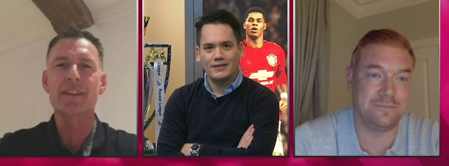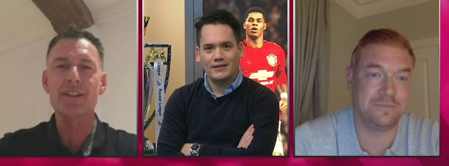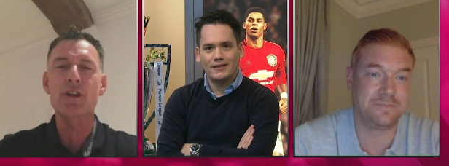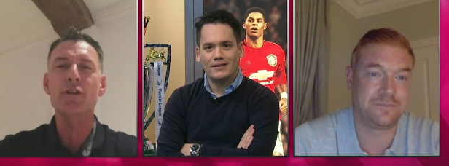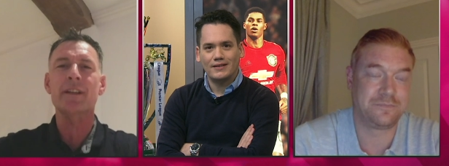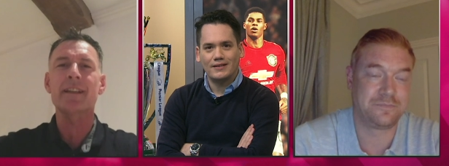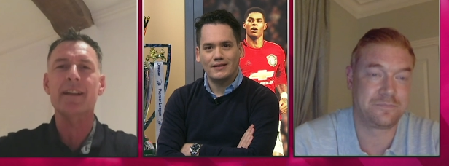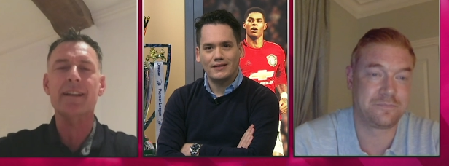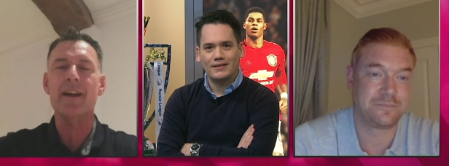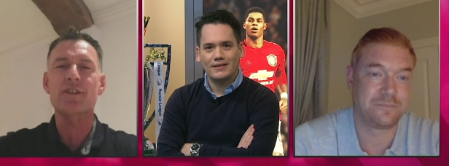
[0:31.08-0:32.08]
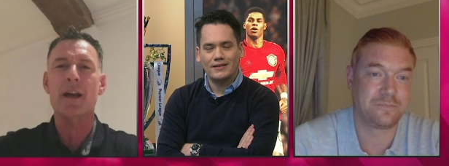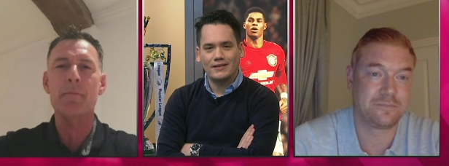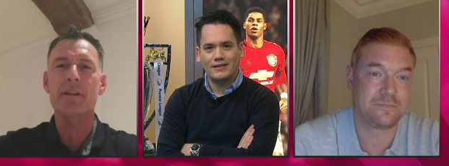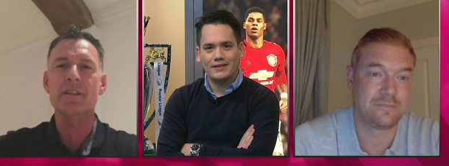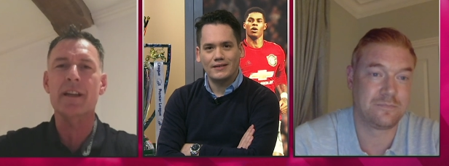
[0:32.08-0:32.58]
Speaker 1: Did you think they'd get a
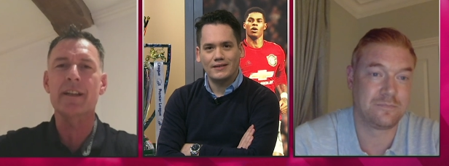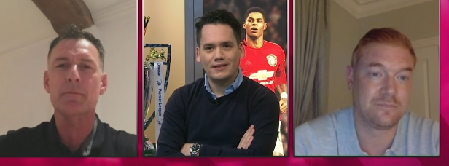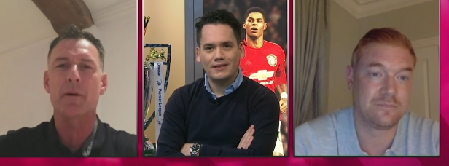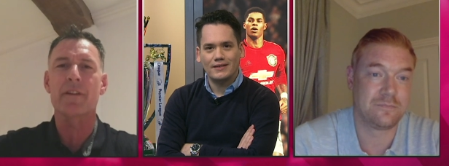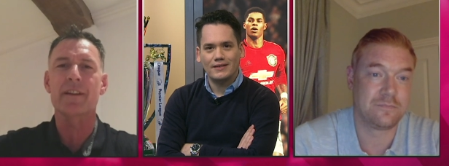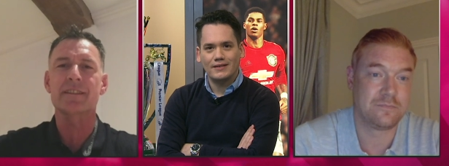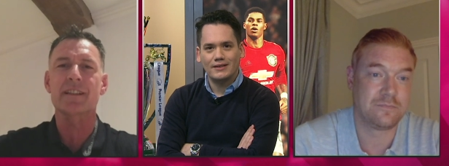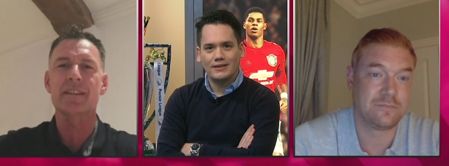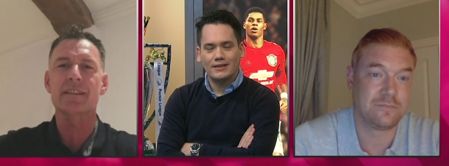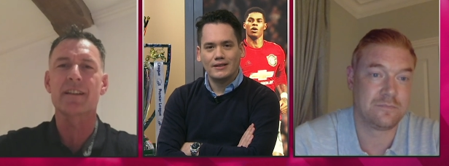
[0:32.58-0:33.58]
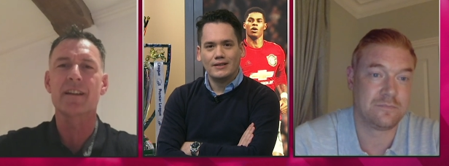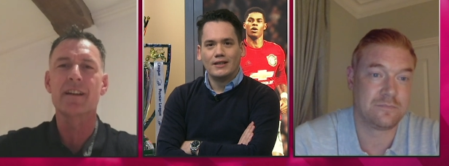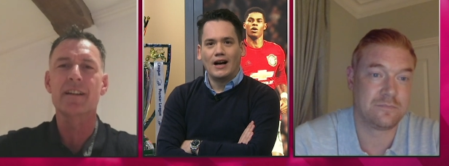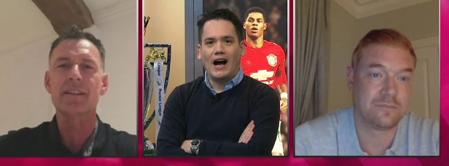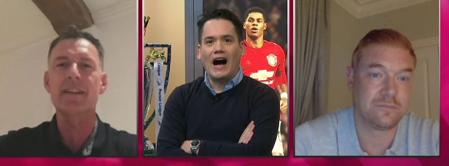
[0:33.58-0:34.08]
Champions League spot this season?
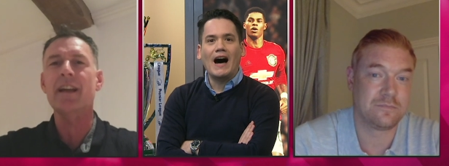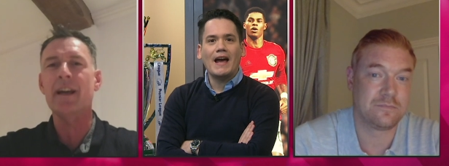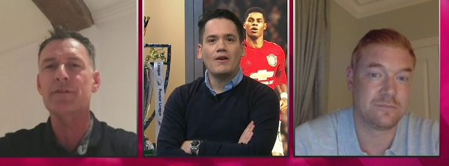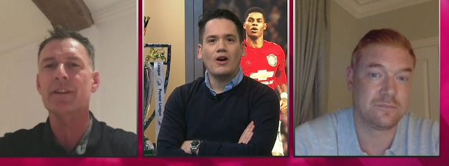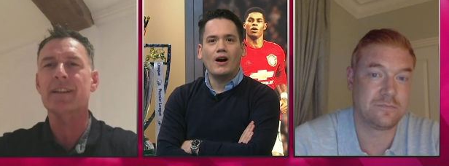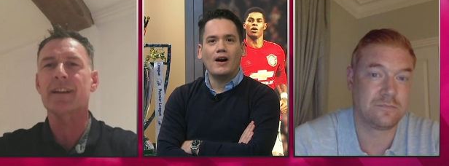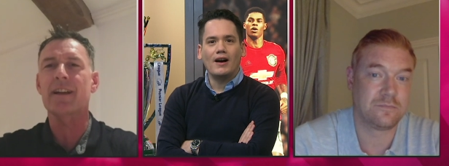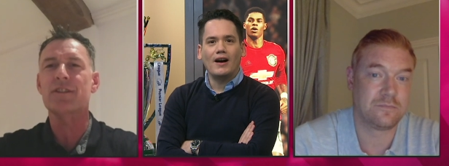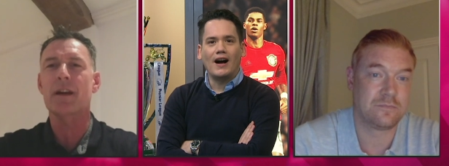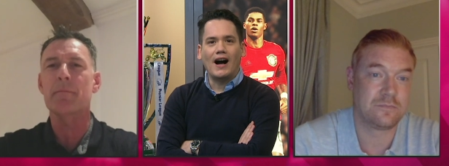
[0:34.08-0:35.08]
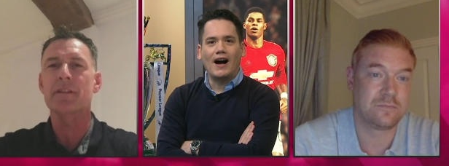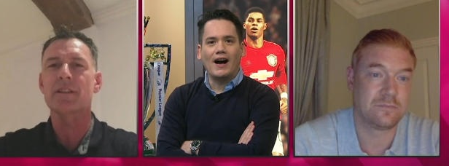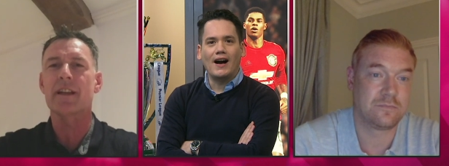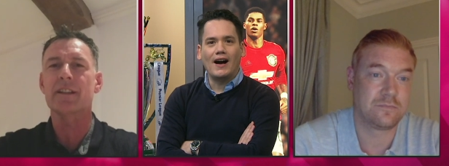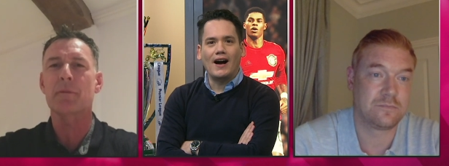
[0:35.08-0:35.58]
Did I you think they'd get a
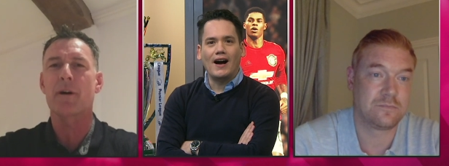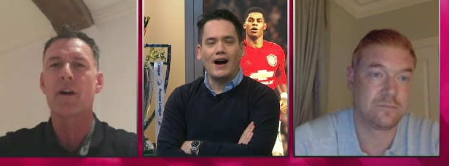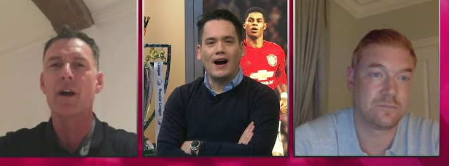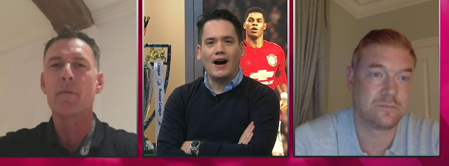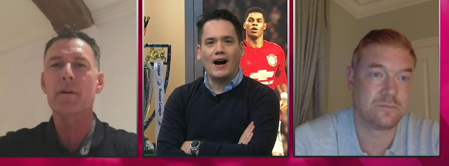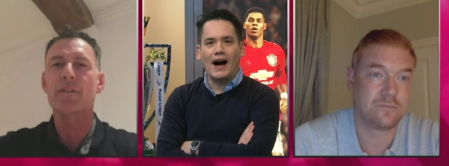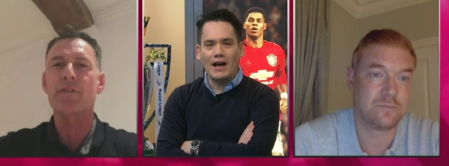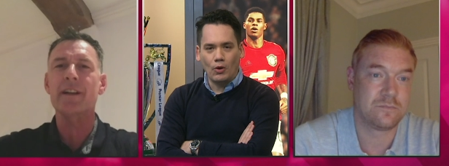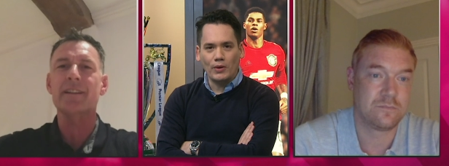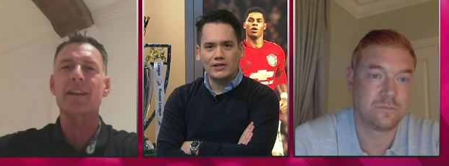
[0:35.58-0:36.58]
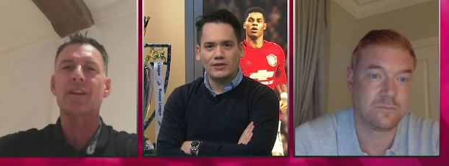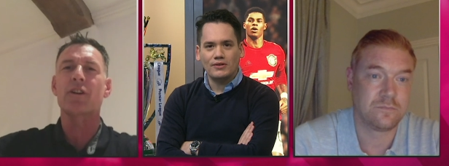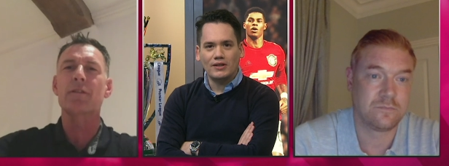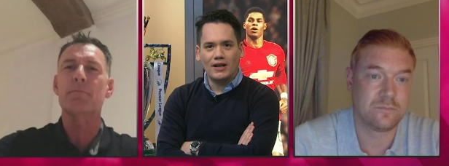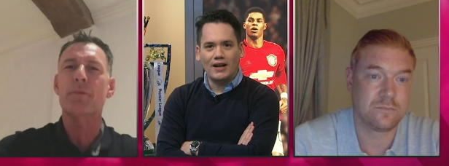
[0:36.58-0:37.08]
Champions League spot?
Speaker 2: With the I fact always, that they
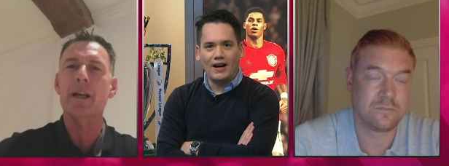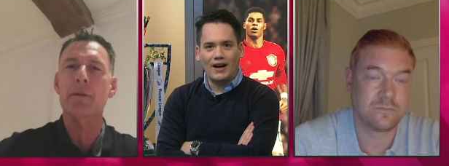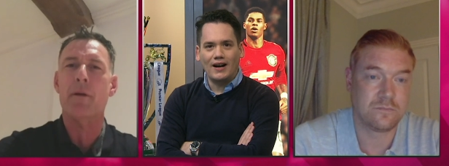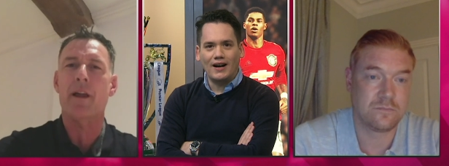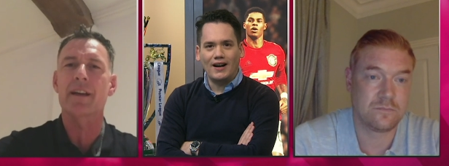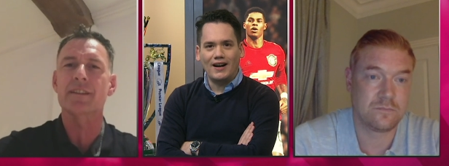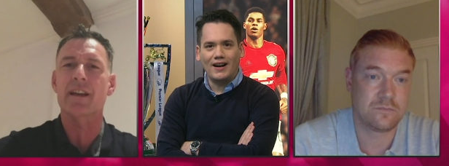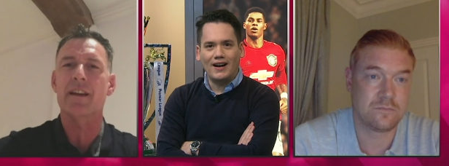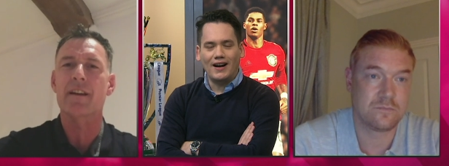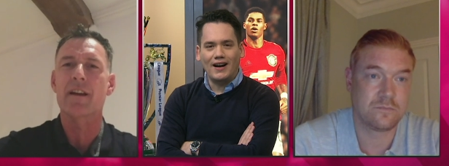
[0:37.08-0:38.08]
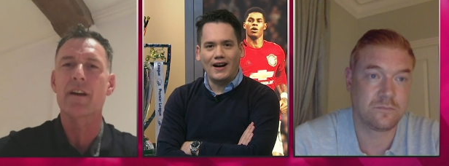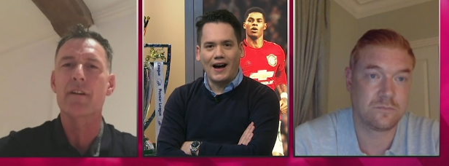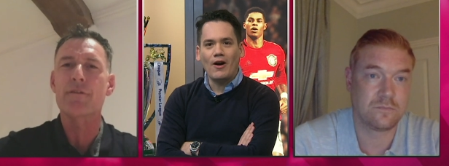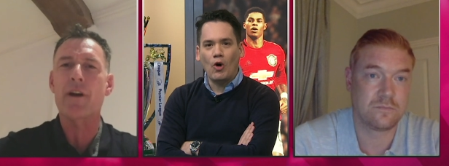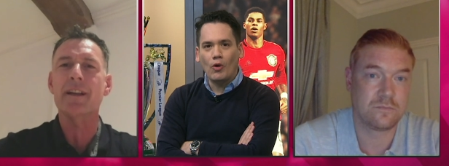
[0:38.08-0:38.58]
couldn't bring players in.
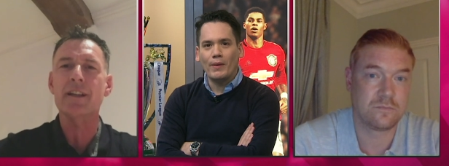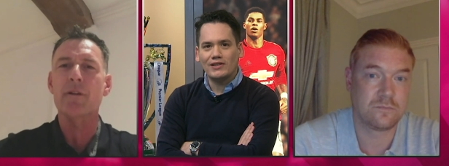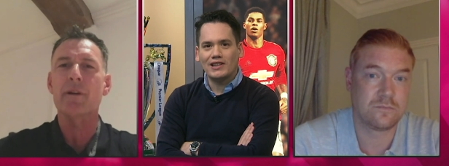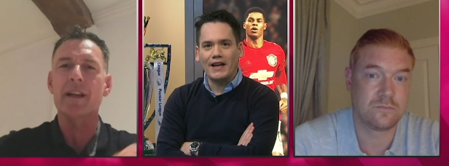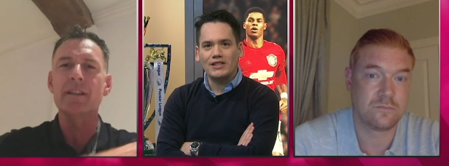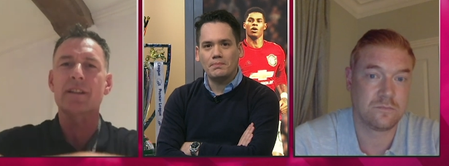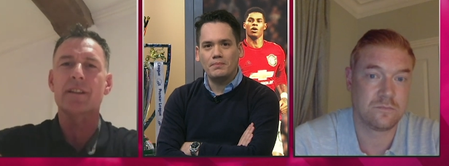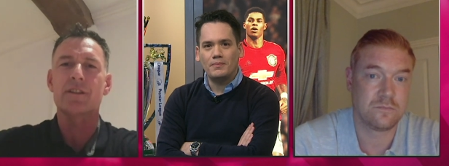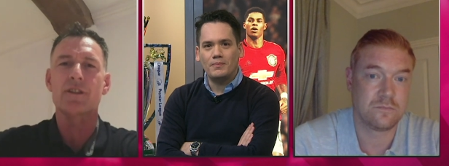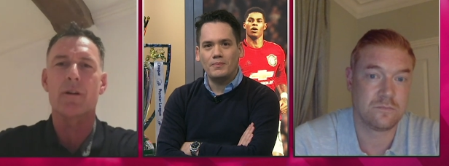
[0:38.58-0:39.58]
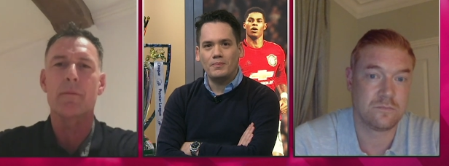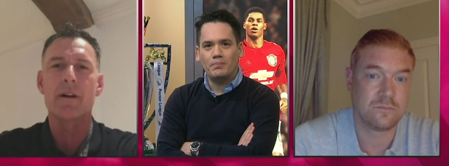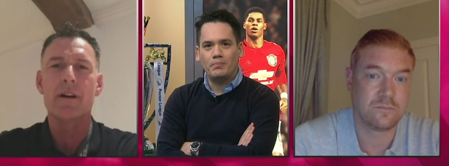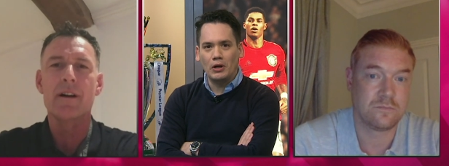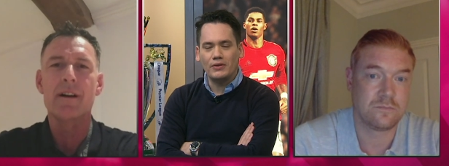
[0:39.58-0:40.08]
I always liked the...
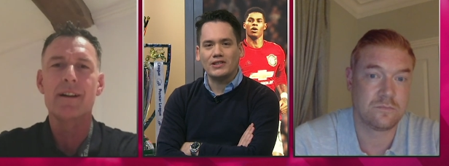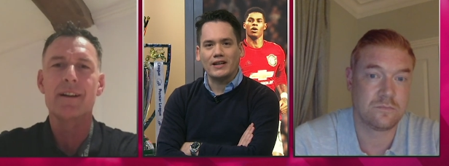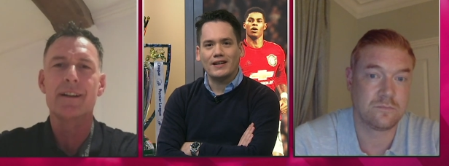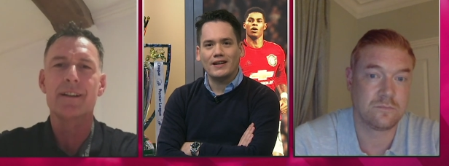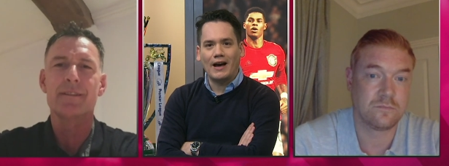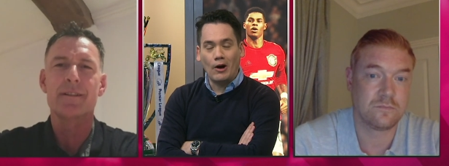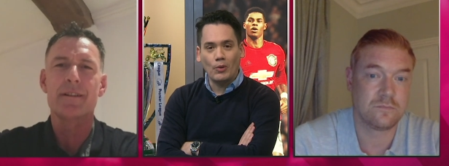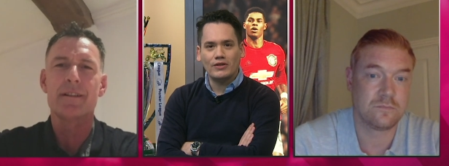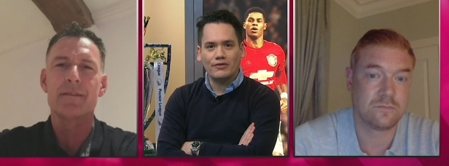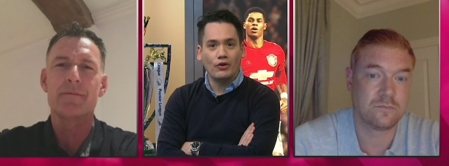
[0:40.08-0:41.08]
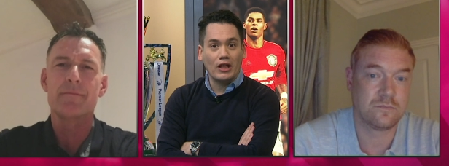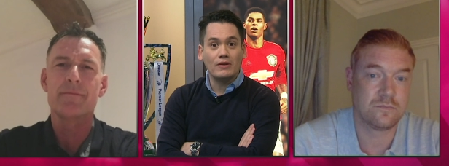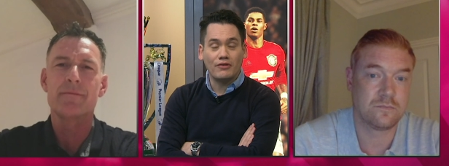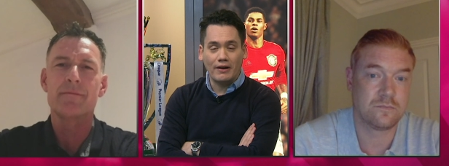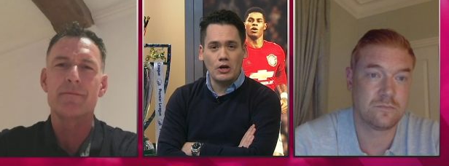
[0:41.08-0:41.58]
Pulisic. I always thought he
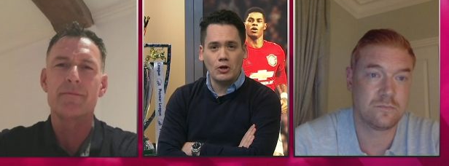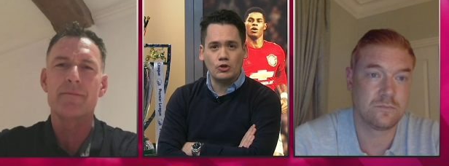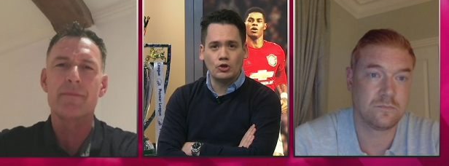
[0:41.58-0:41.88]
was very good at